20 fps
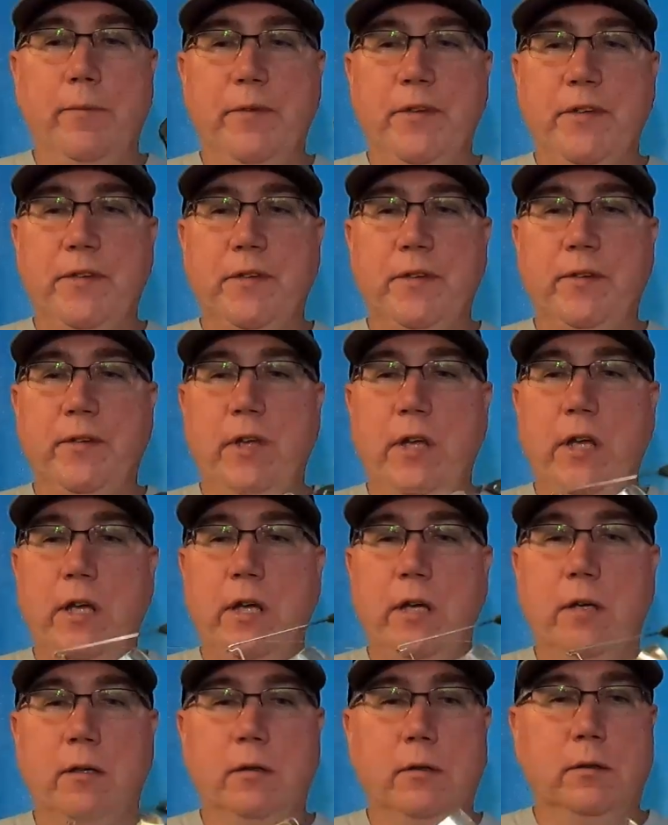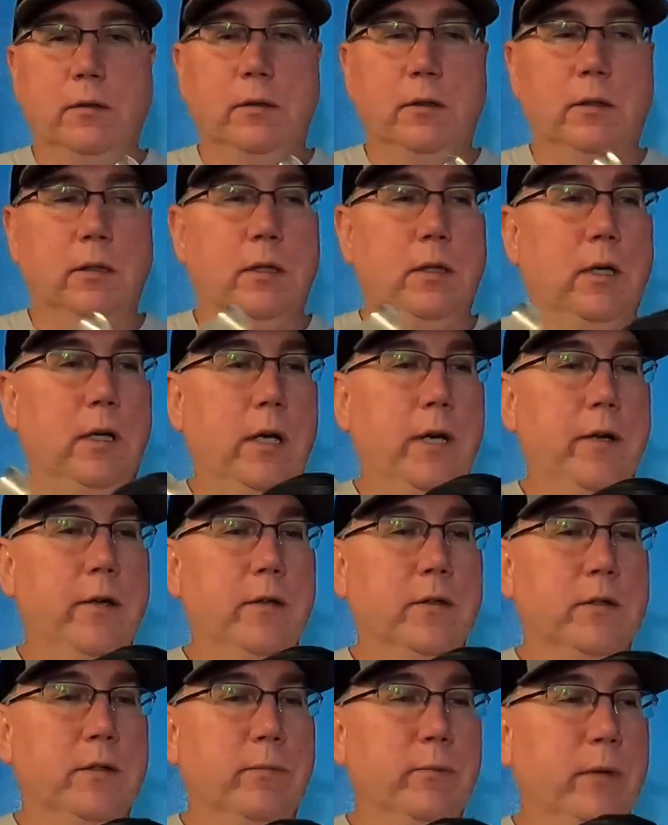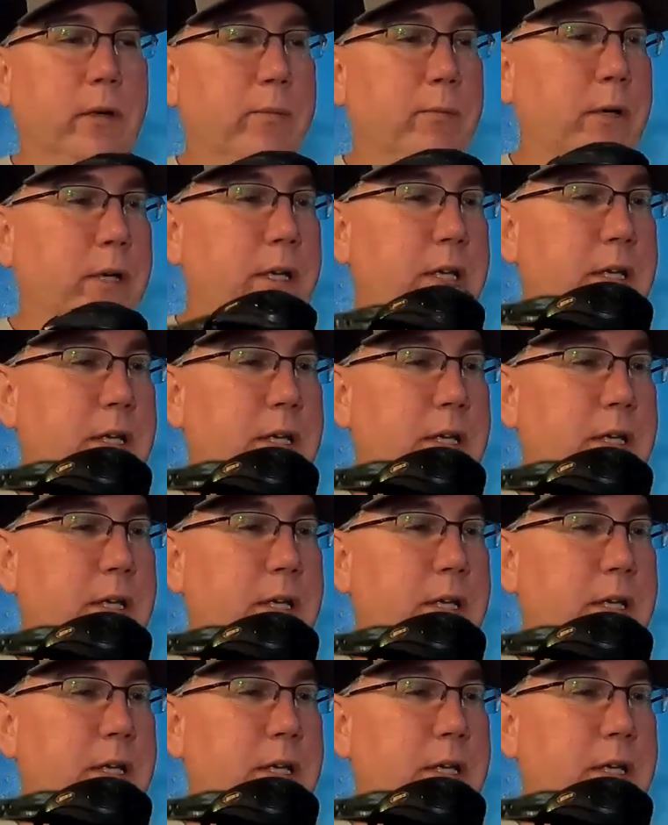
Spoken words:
this is I know I'm going